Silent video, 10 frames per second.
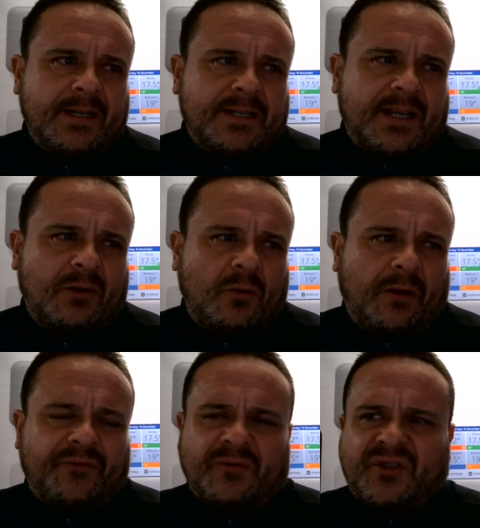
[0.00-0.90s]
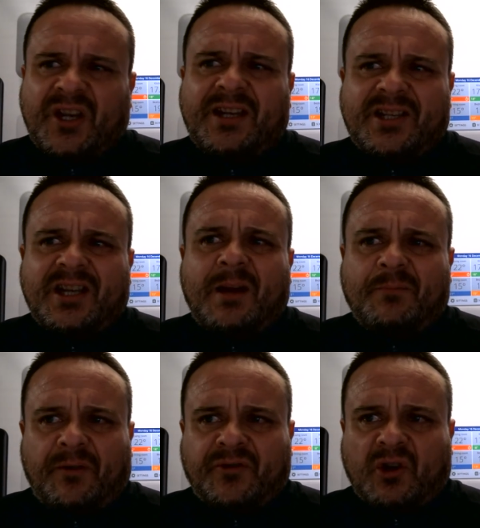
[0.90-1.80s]
So I've, I've seen this a
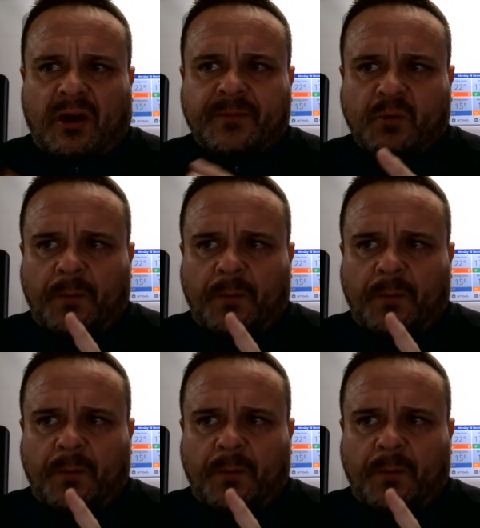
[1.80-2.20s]
number of times.